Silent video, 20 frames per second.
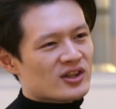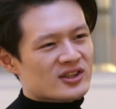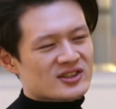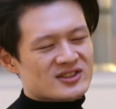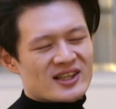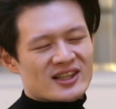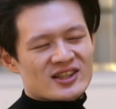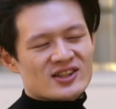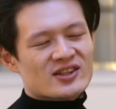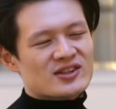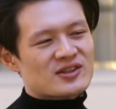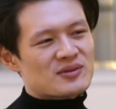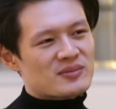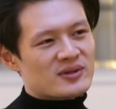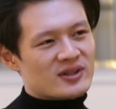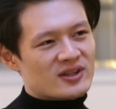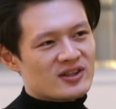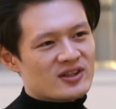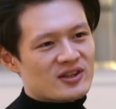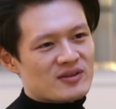exactly in the
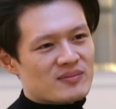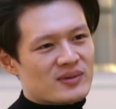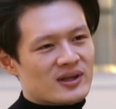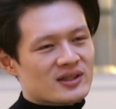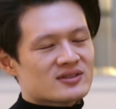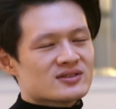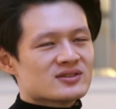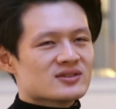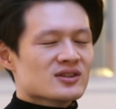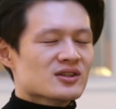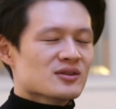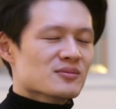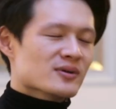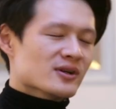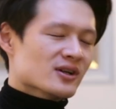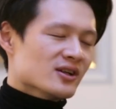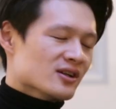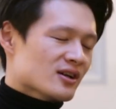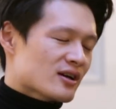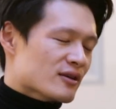beginning, but in the
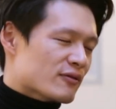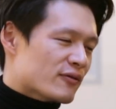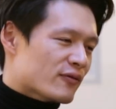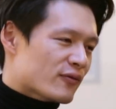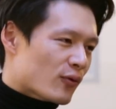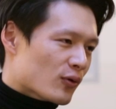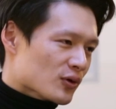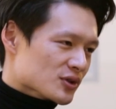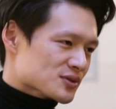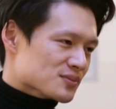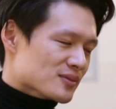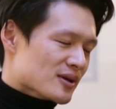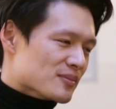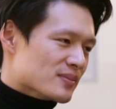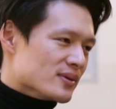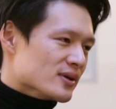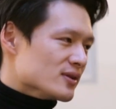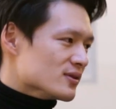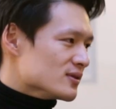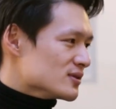beginning I forced my
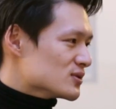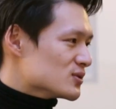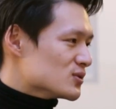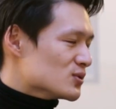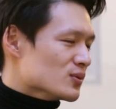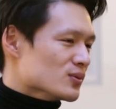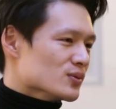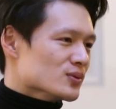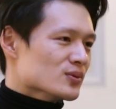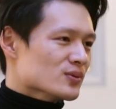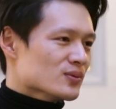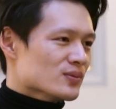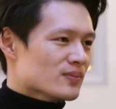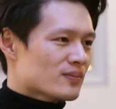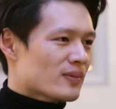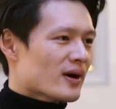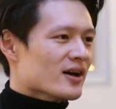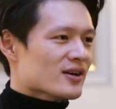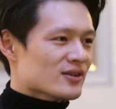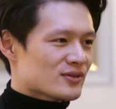parents to
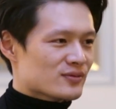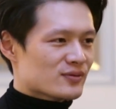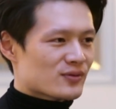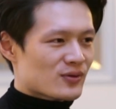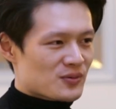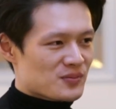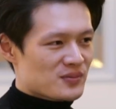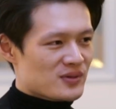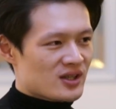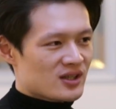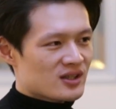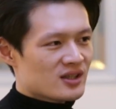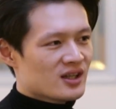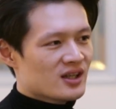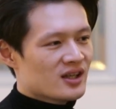buy it for me.